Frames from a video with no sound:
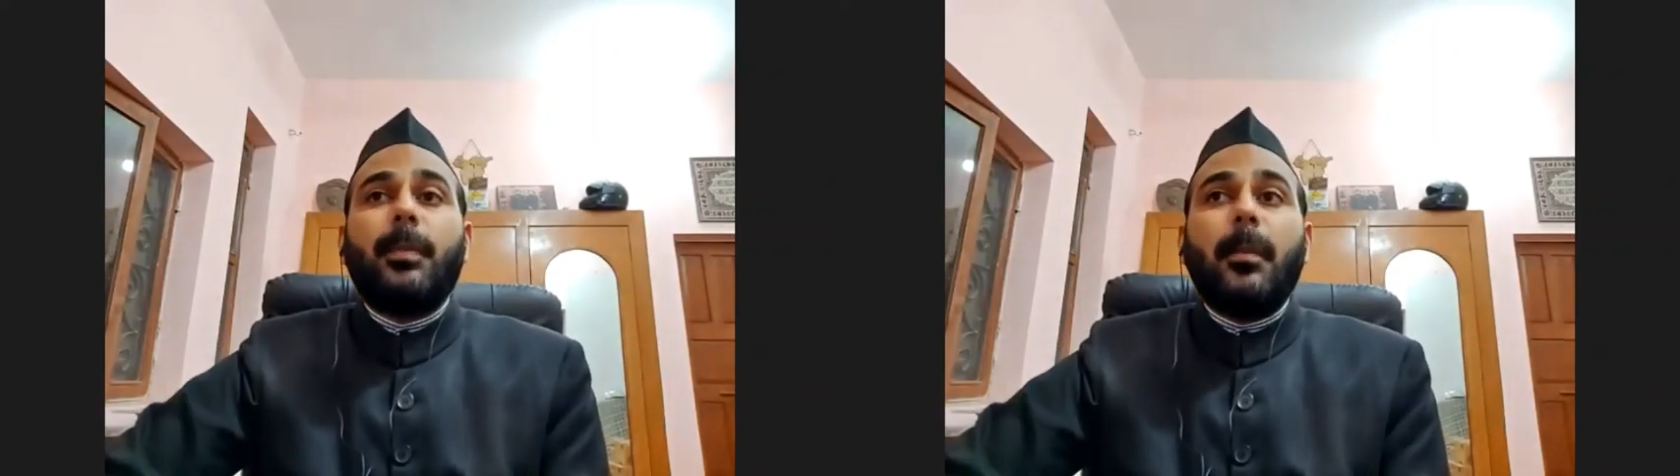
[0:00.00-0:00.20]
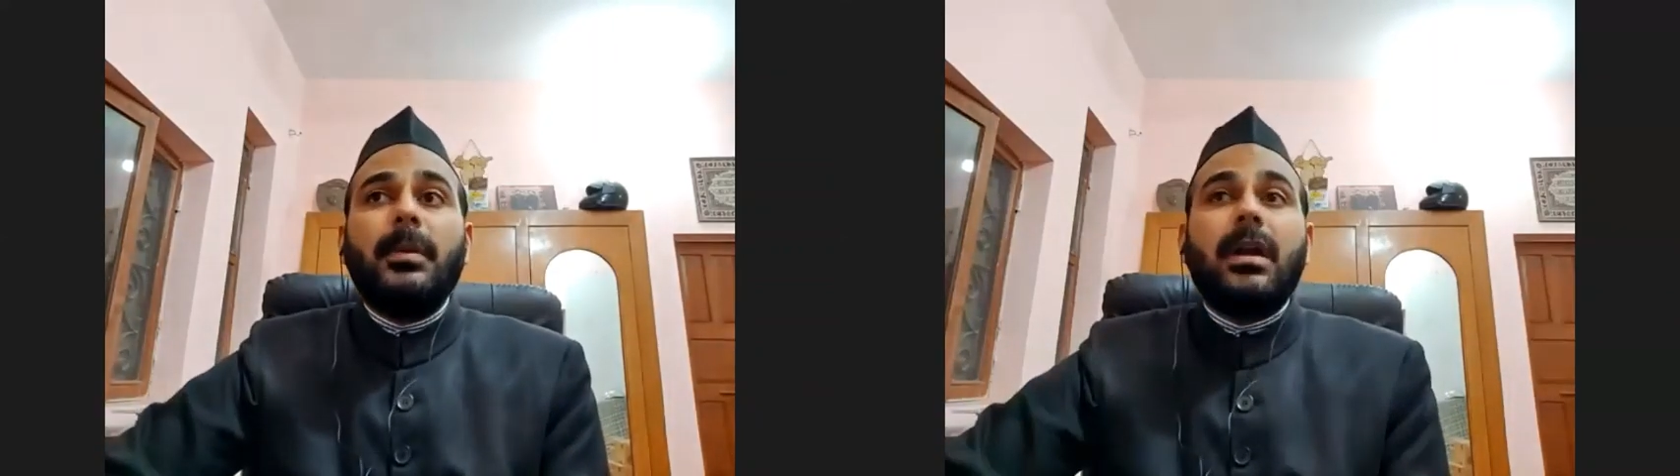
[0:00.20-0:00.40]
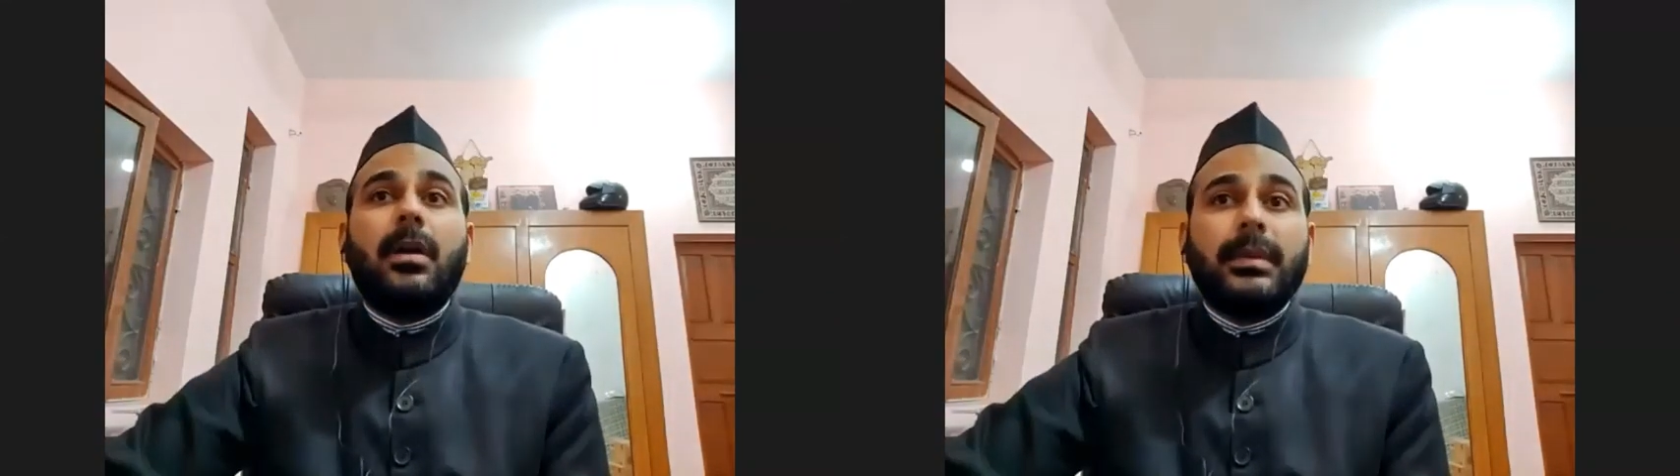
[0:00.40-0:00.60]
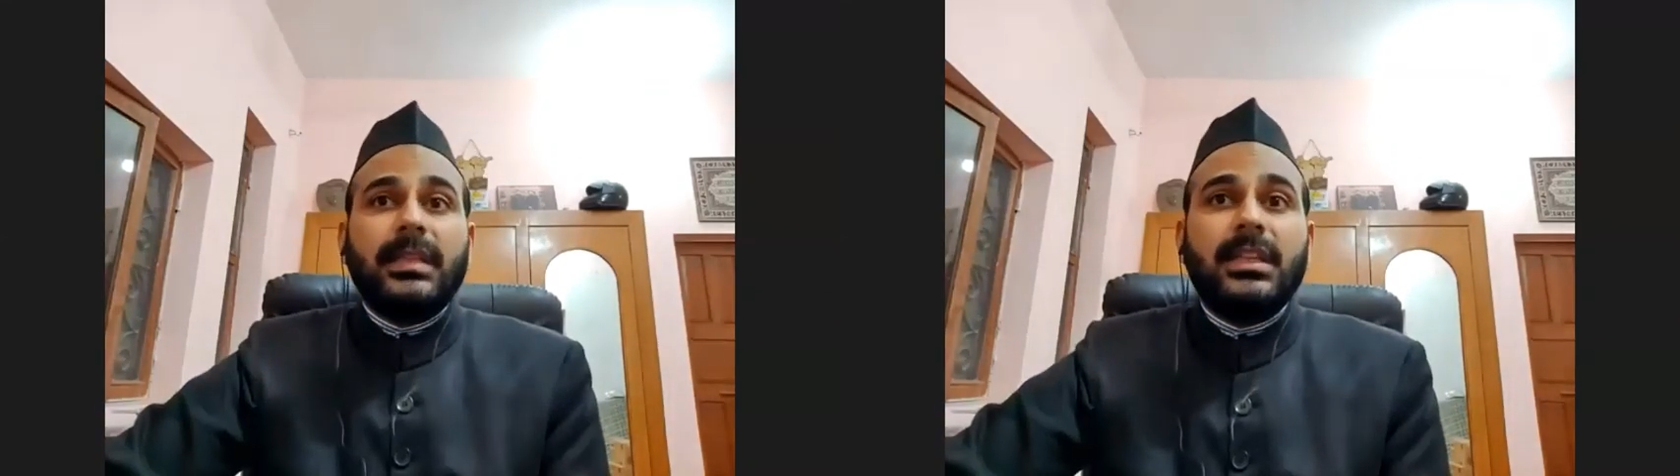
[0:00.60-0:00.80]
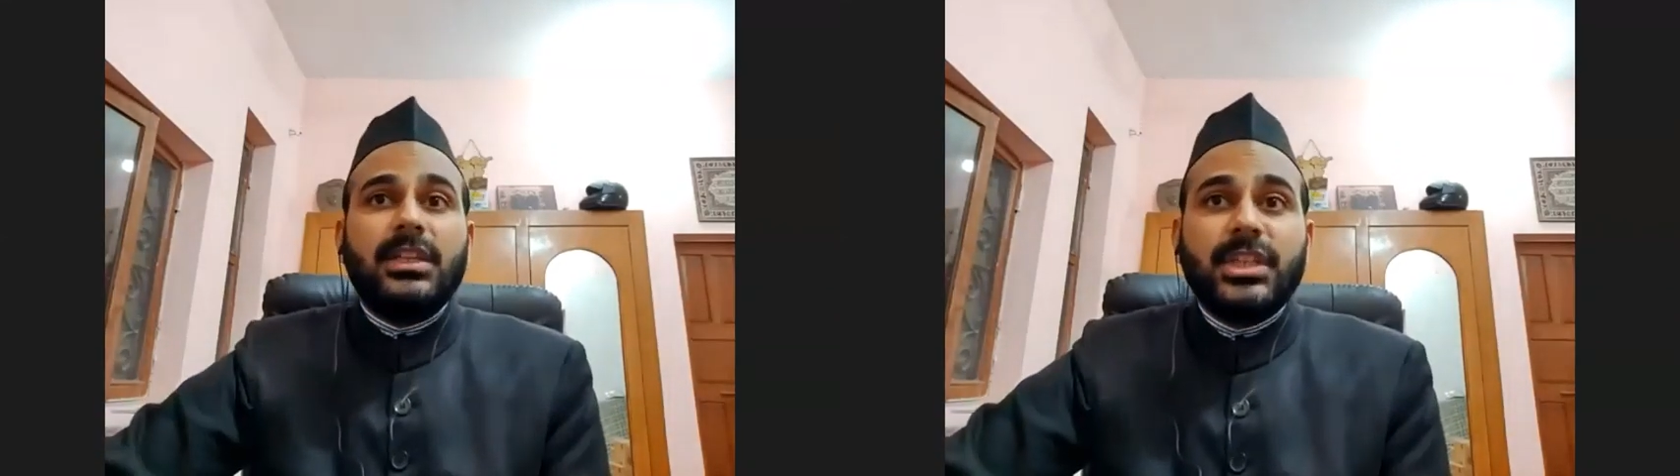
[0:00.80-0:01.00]
popular
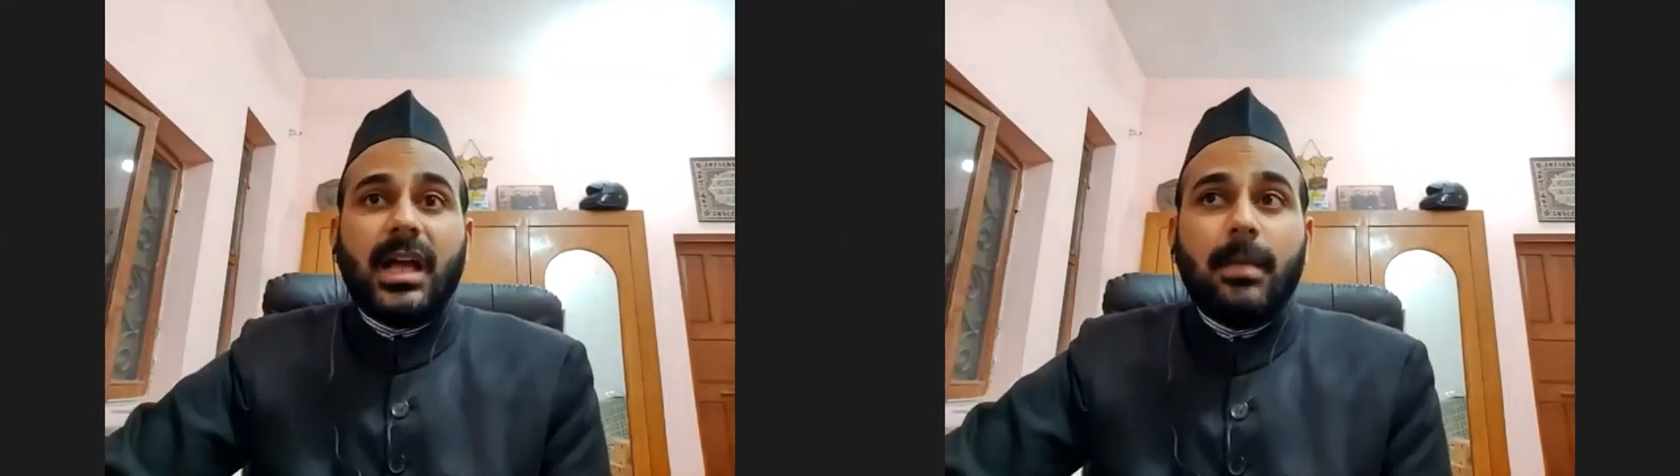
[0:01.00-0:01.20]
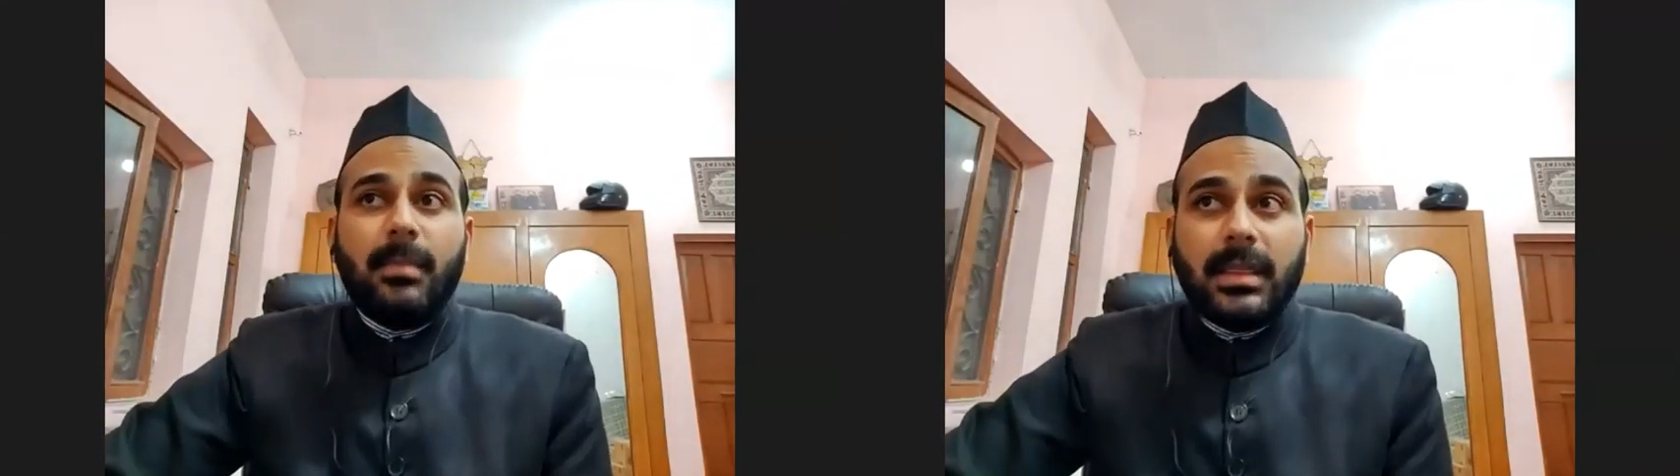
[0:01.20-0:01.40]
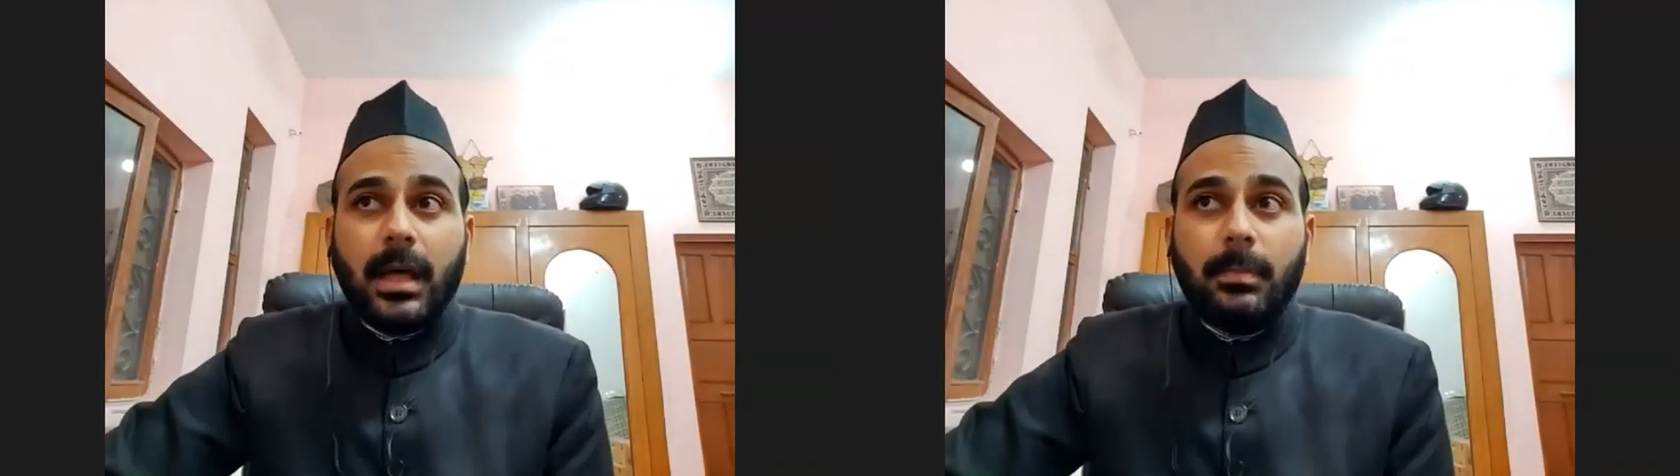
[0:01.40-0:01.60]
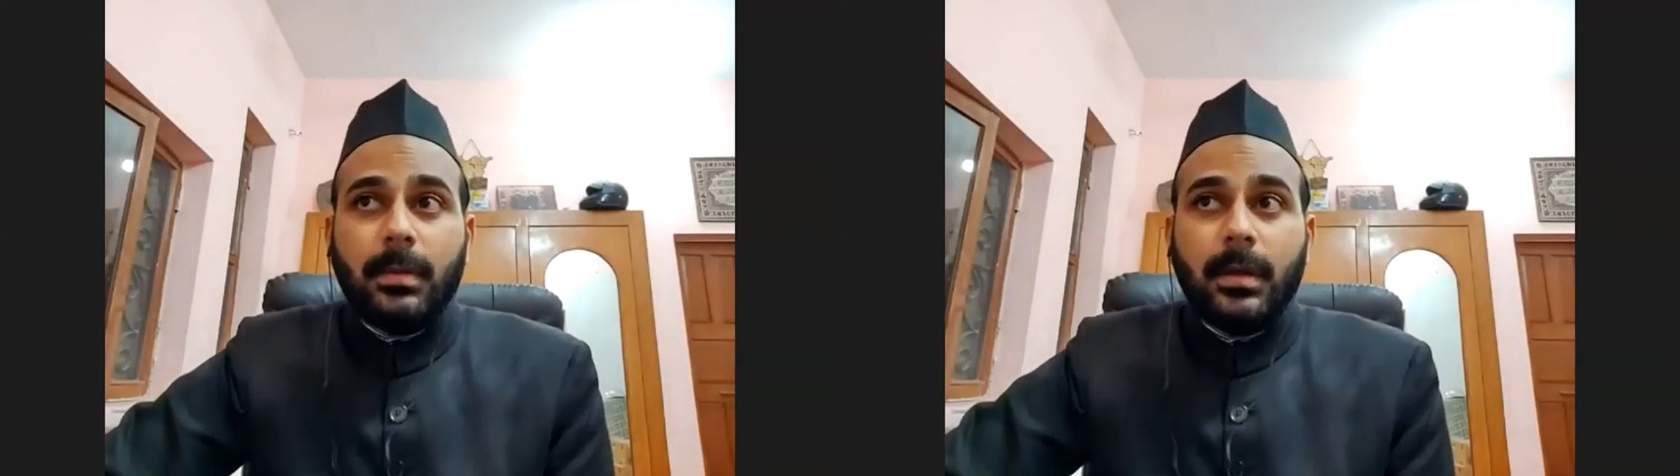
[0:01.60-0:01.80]
within the Shia madhab